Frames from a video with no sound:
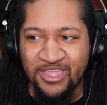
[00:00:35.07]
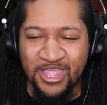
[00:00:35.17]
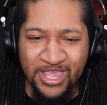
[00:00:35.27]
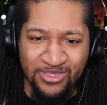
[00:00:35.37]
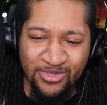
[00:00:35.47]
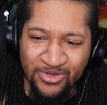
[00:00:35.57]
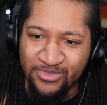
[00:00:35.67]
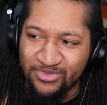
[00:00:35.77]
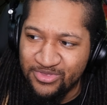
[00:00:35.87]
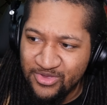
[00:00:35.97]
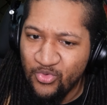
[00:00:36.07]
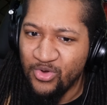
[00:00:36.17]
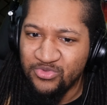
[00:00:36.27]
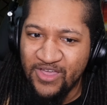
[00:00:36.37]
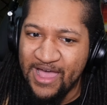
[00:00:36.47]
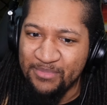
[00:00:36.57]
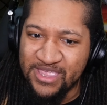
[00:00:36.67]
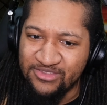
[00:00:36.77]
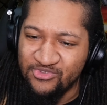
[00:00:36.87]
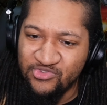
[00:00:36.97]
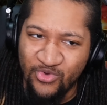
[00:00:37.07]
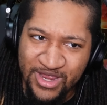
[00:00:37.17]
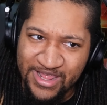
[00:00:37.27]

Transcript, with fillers: He took zero time getting straight